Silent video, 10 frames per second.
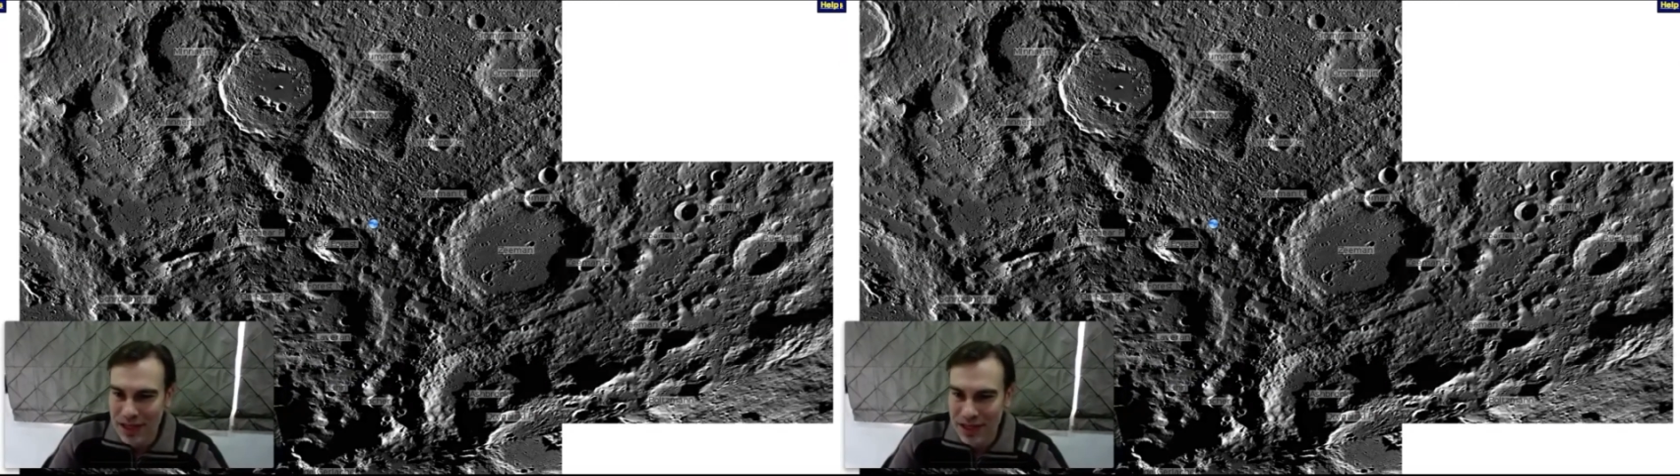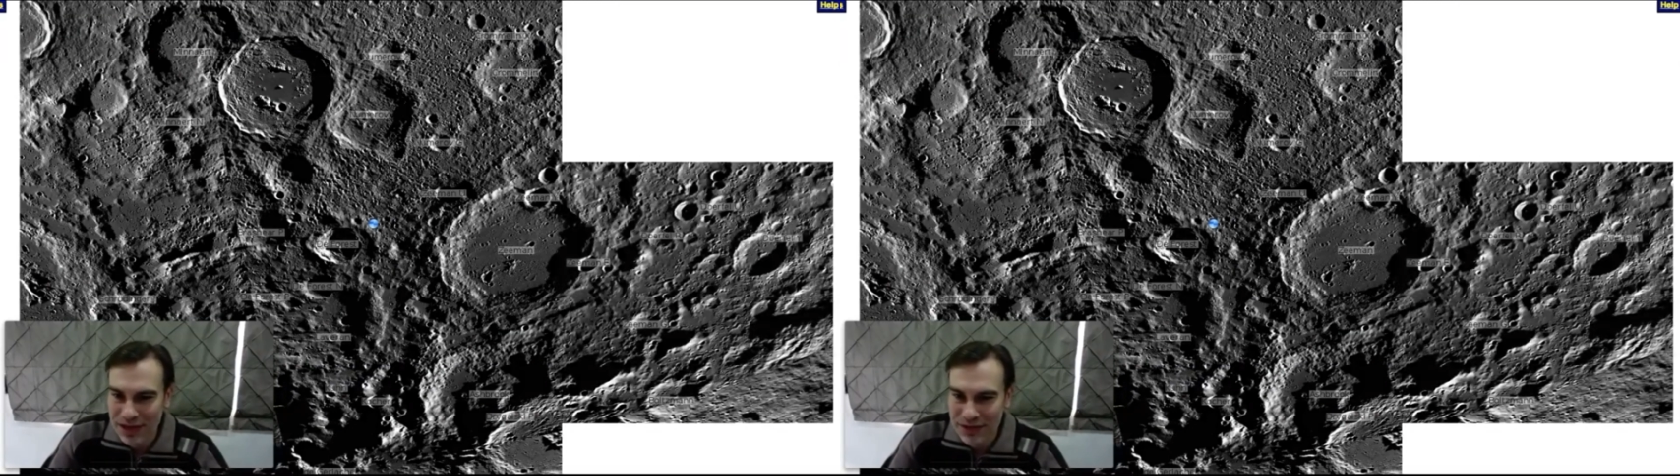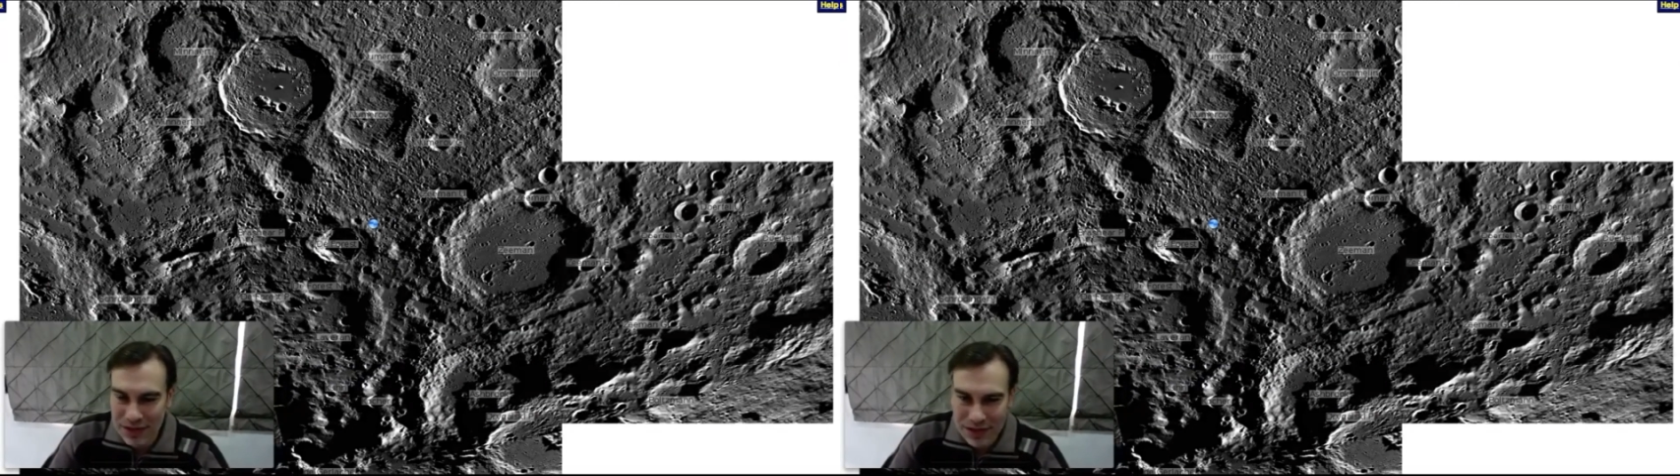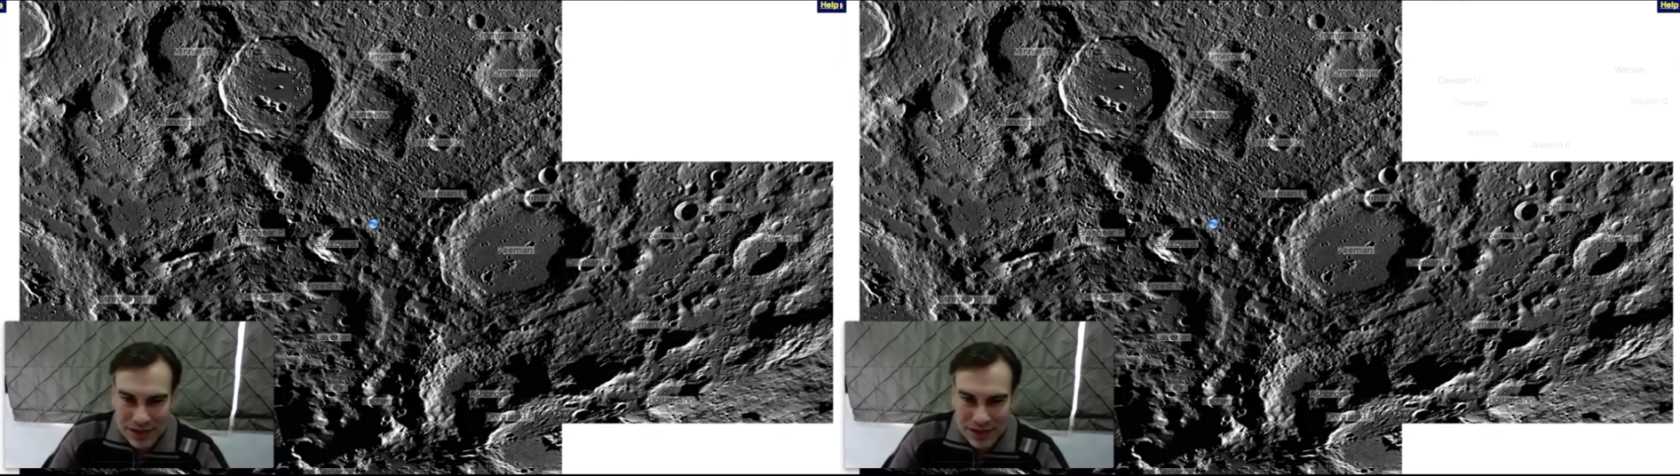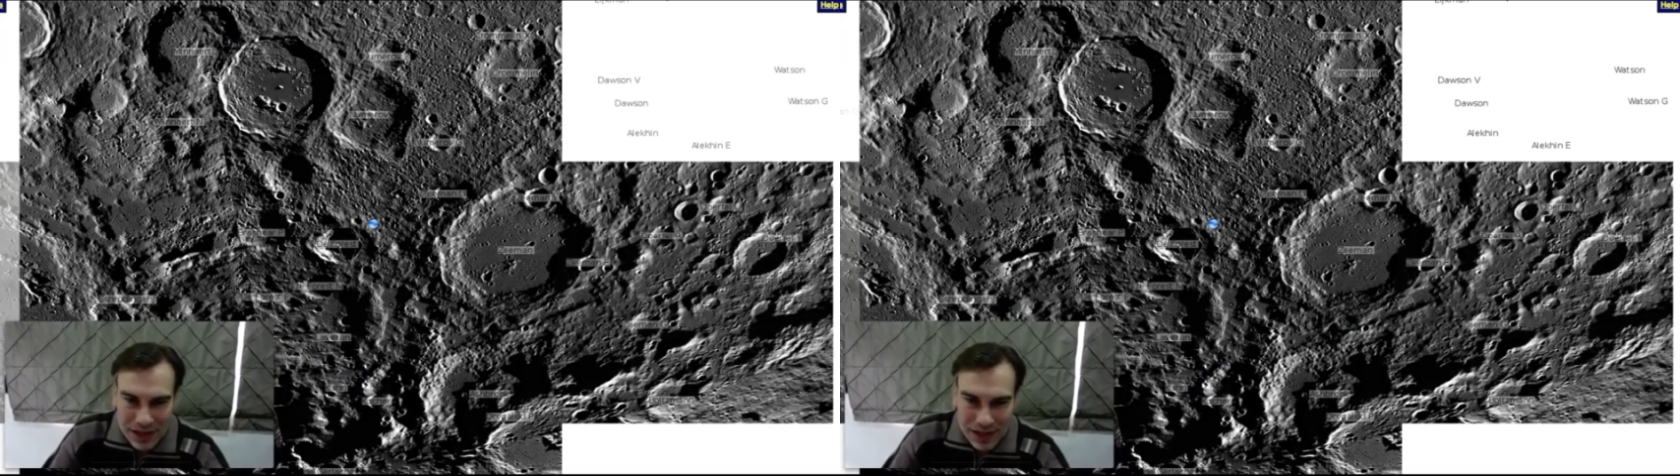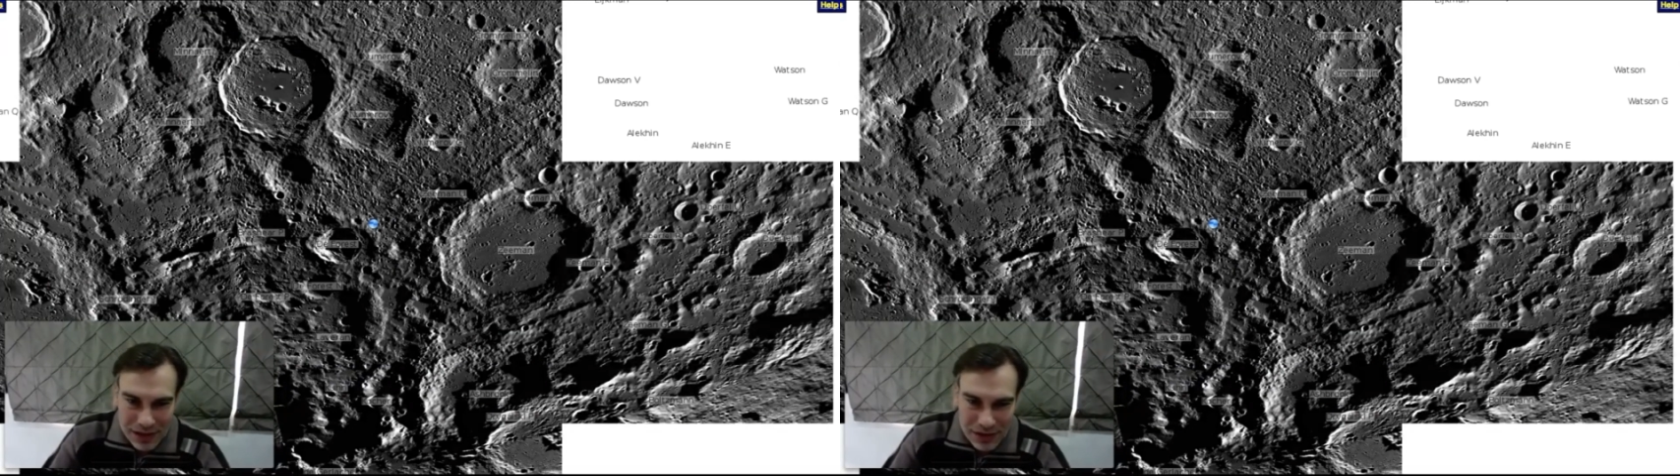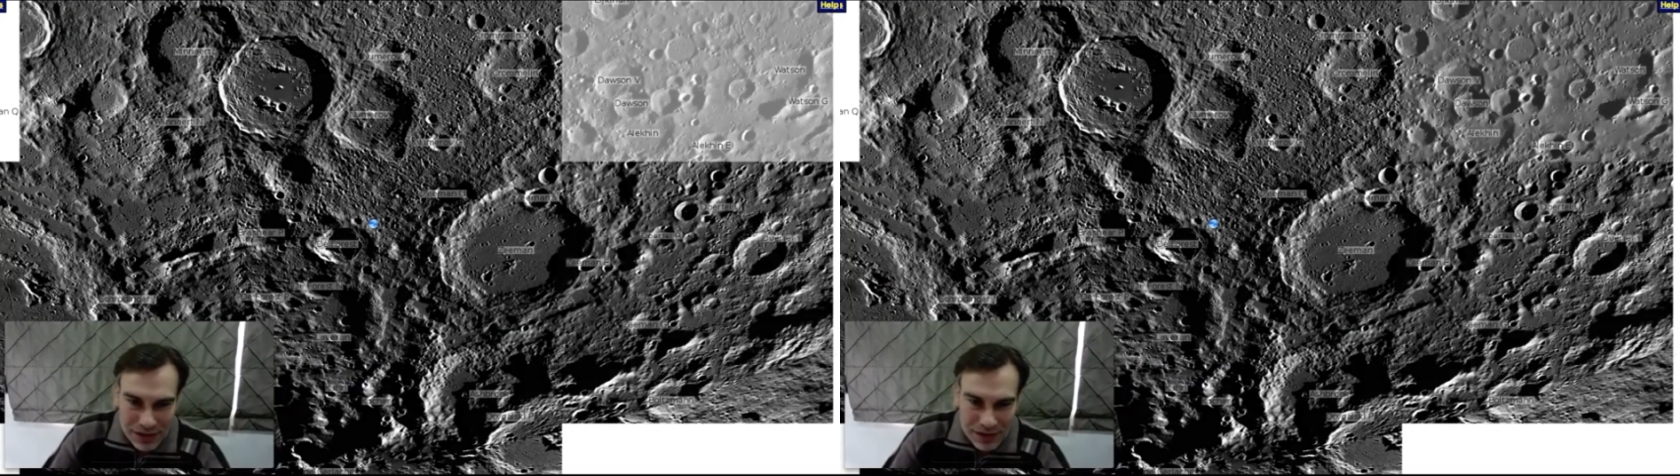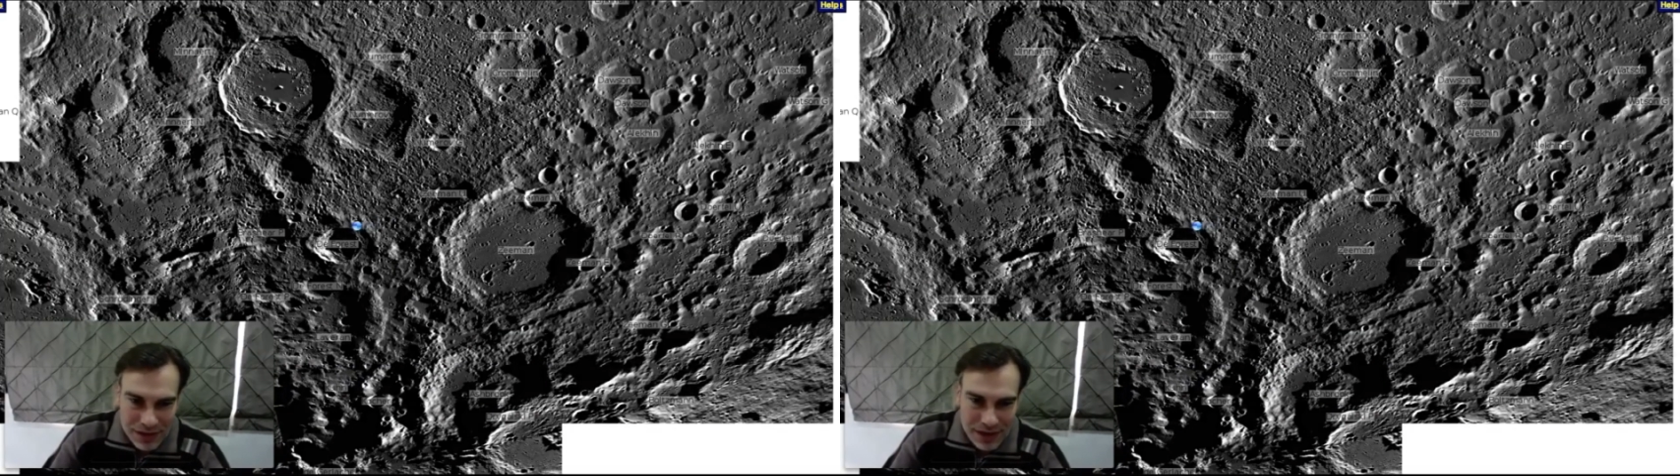and I have to cut out
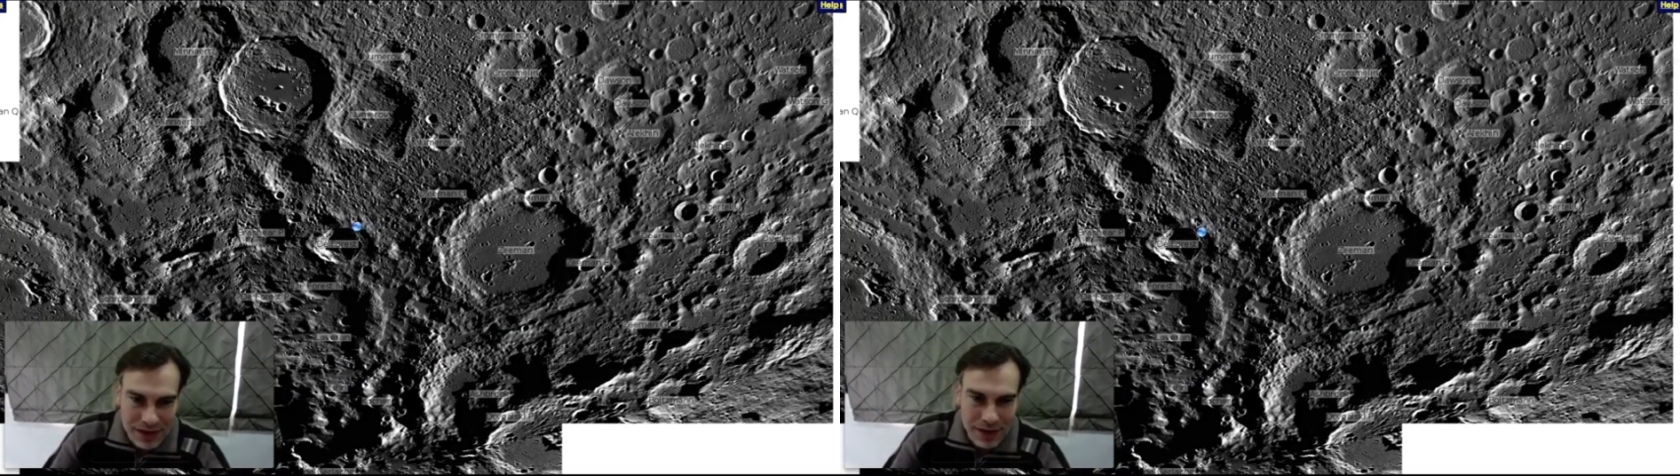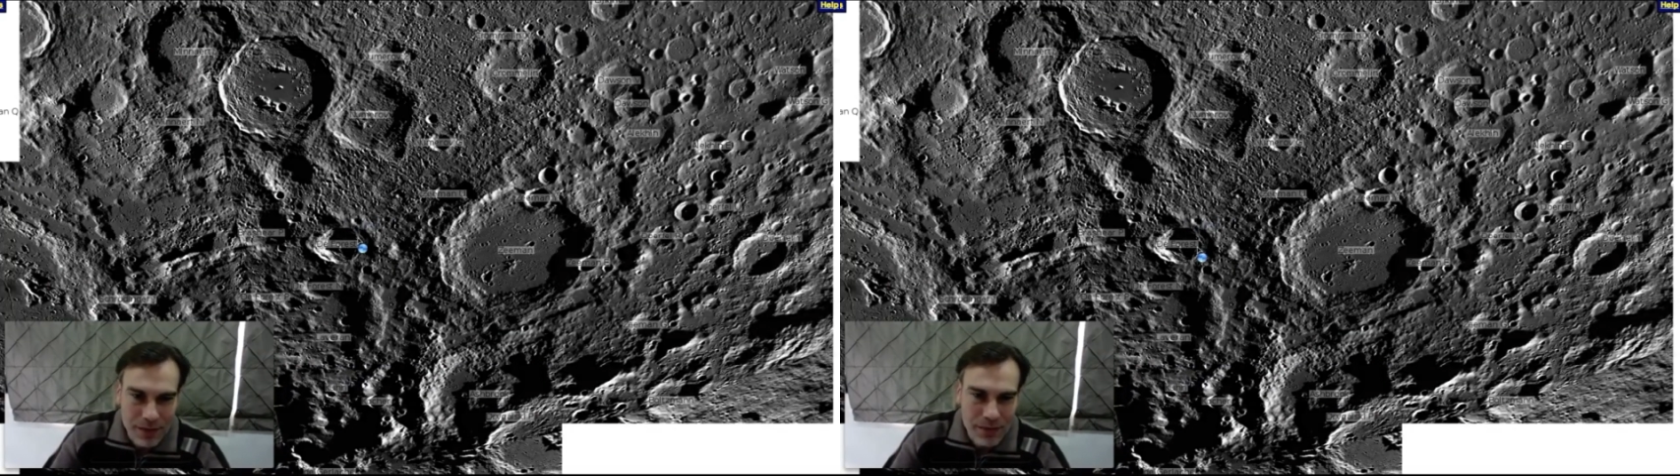on the video.